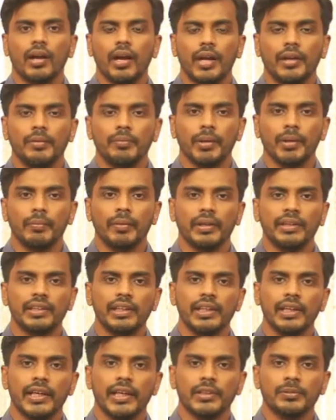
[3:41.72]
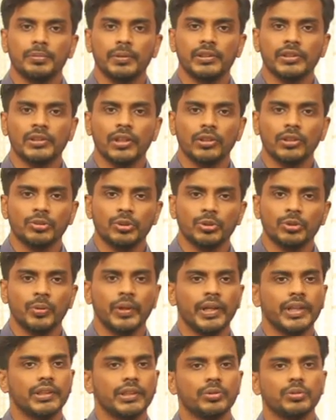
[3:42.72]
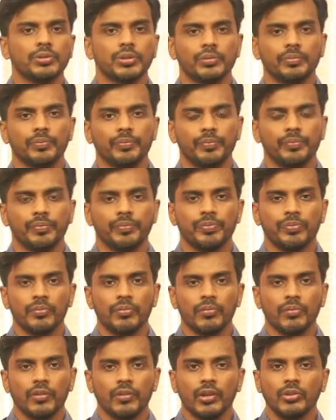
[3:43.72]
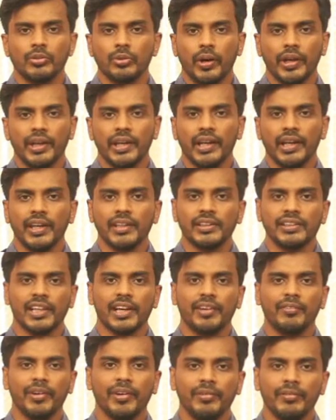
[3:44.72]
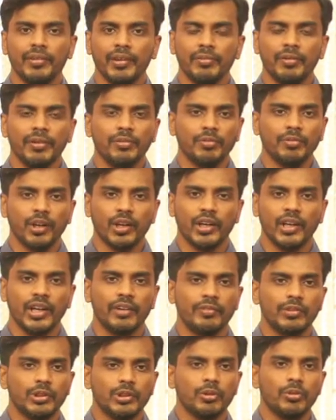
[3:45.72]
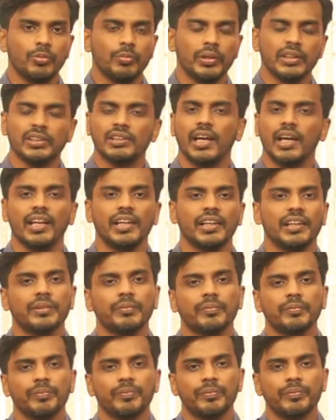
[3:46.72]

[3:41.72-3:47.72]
and my monthly expense is also 20,000. So I cannot survive even for a day without my salary.